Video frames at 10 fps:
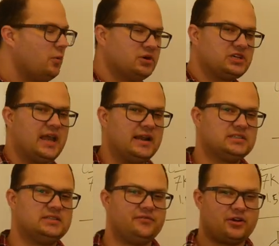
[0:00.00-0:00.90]
which again
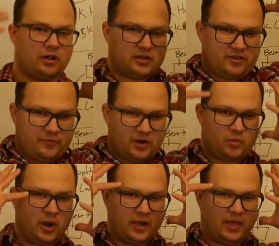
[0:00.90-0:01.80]
is difficult because everybody's
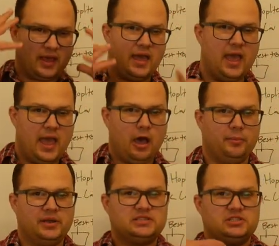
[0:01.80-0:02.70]
wearing like
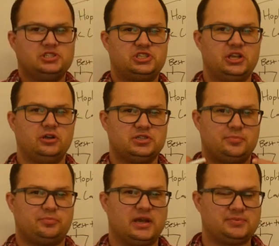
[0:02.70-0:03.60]
helmets and shields
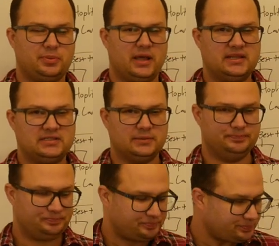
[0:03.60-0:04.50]
and breastplates,
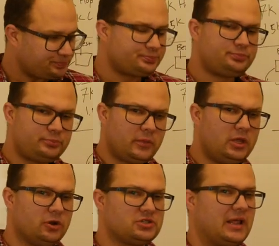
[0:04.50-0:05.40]
and,
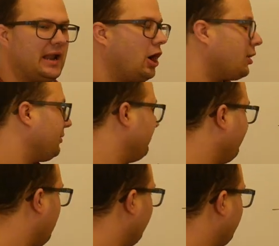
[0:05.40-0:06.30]
you know, there's a lot of armor involved,